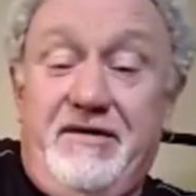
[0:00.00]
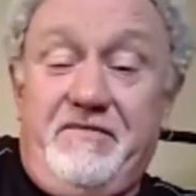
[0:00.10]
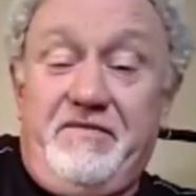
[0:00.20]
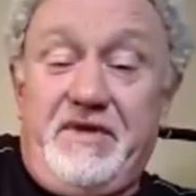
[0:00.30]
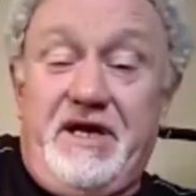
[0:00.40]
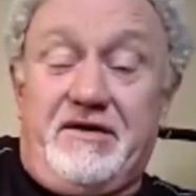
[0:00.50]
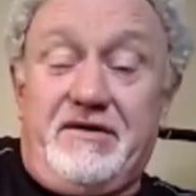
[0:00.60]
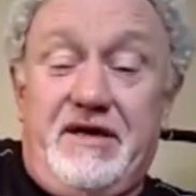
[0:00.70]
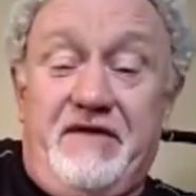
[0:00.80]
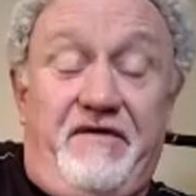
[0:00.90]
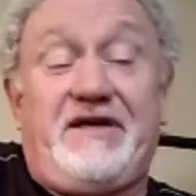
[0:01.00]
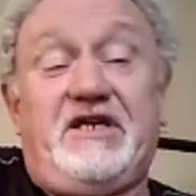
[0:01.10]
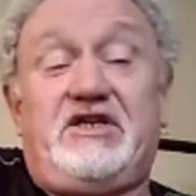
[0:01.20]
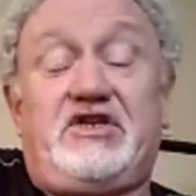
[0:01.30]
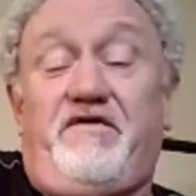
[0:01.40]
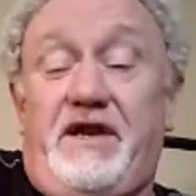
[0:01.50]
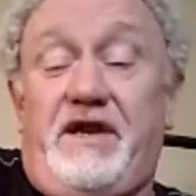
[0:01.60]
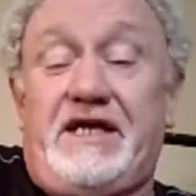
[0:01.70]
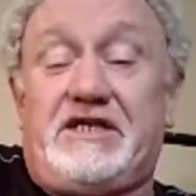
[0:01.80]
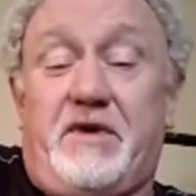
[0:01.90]
In fact, it'd suffer
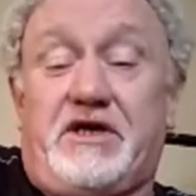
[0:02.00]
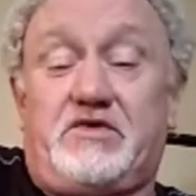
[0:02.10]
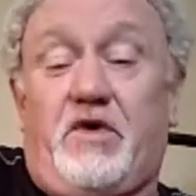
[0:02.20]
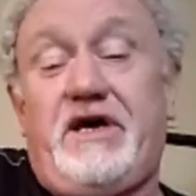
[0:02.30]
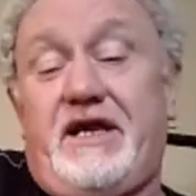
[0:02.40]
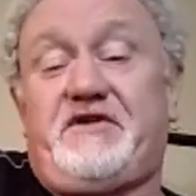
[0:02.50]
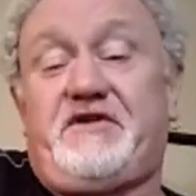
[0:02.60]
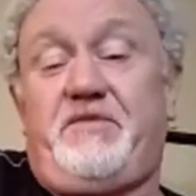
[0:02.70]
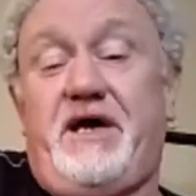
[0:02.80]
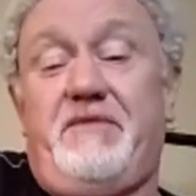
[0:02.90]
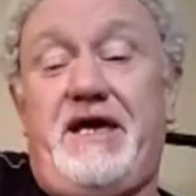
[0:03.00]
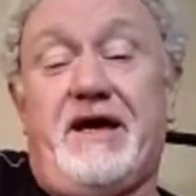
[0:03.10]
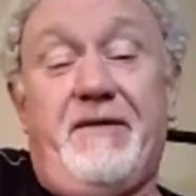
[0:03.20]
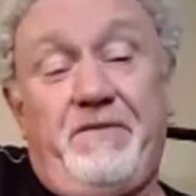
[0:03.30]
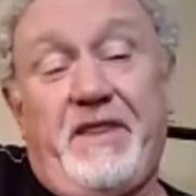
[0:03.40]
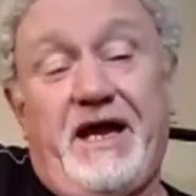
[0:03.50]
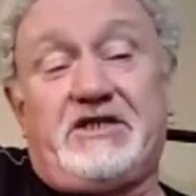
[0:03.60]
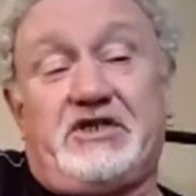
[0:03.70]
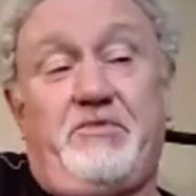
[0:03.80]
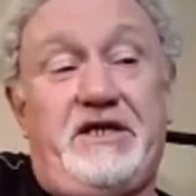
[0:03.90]
less, because what you'd have to pay me
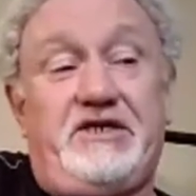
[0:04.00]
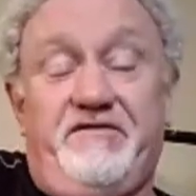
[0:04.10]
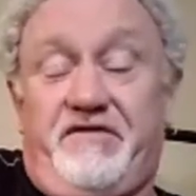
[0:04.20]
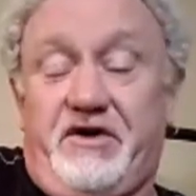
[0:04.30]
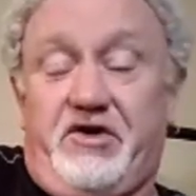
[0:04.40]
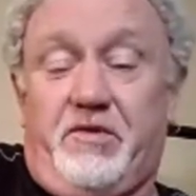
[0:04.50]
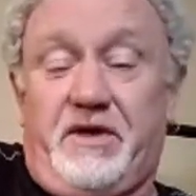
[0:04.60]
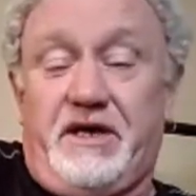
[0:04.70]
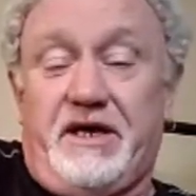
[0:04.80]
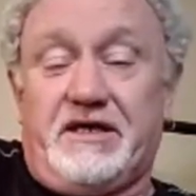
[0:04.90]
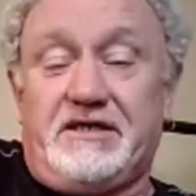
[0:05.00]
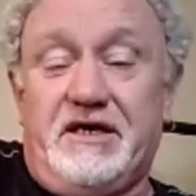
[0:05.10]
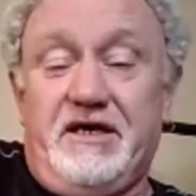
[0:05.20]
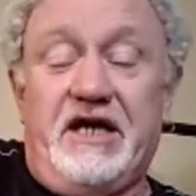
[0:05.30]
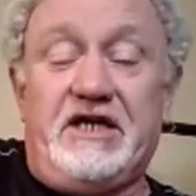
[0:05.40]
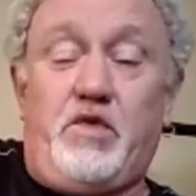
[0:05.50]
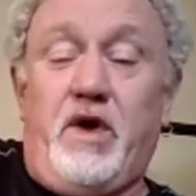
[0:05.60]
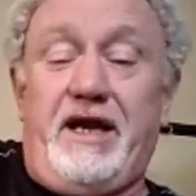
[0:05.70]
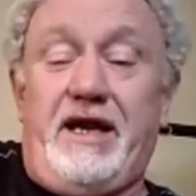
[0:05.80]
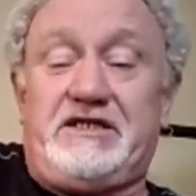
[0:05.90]
extra pension for a couple of years is
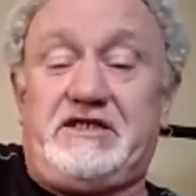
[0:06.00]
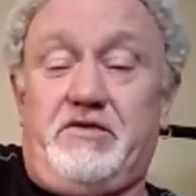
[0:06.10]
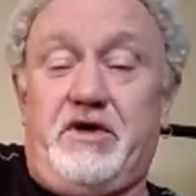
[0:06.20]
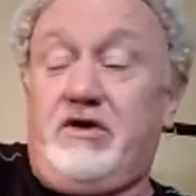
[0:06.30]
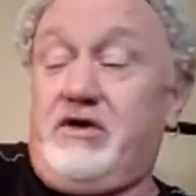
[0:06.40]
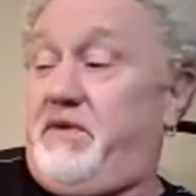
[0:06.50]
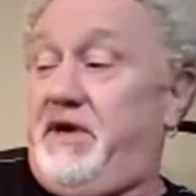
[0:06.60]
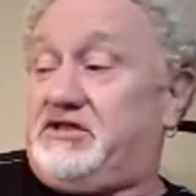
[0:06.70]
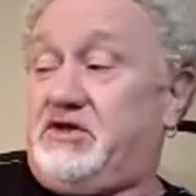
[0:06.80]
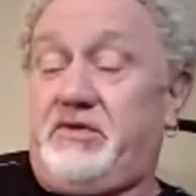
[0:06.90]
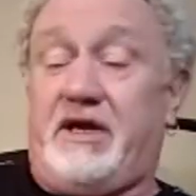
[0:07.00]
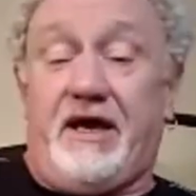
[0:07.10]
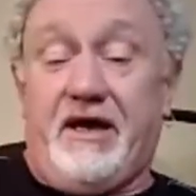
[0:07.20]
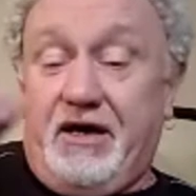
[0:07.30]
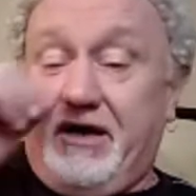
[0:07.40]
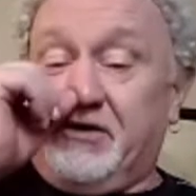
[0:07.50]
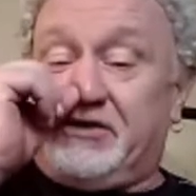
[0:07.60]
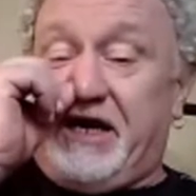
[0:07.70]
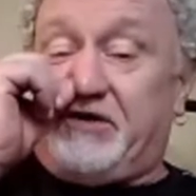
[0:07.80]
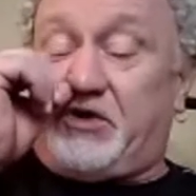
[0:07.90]
way less than what you're going to pay somebody
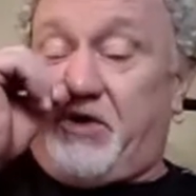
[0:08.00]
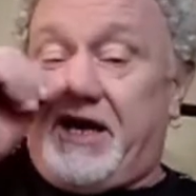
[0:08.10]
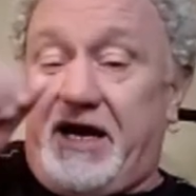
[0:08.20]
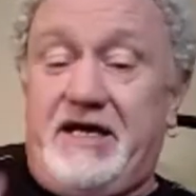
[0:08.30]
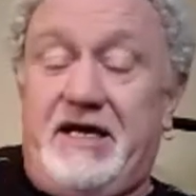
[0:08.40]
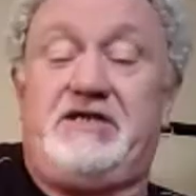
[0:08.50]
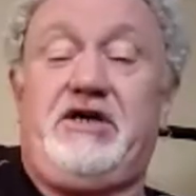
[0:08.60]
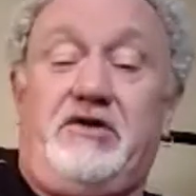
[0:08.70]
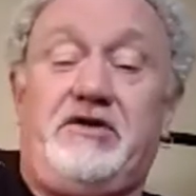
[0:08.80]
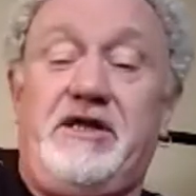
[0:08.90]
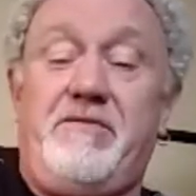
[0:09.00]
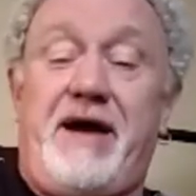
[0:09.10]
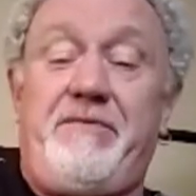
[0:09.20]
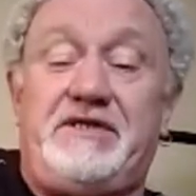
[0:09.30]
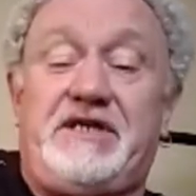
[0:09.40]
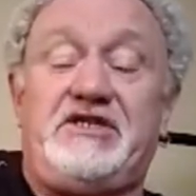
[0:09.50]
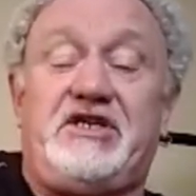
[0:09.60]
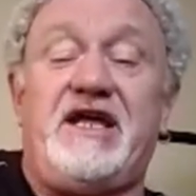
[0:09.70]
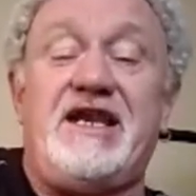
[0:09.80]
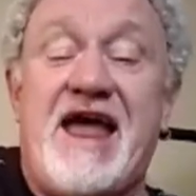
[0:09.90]
who's now 28 years old and they might
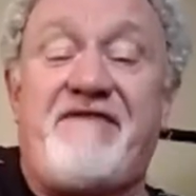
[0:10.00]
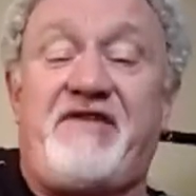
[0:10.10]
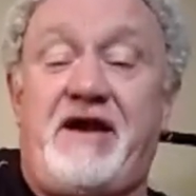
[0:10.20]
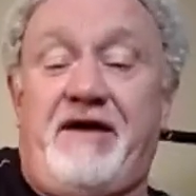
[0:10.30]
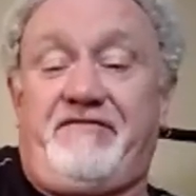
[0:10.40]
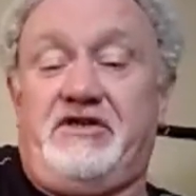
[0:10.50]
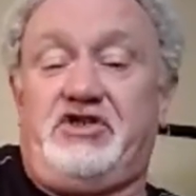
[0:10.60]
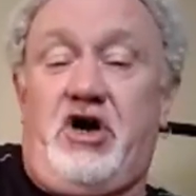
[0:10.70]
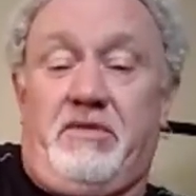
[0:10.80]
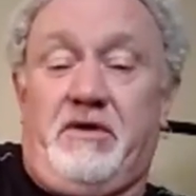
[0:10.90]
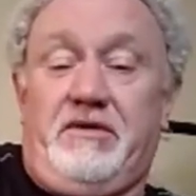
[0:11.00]
potentially never have a job.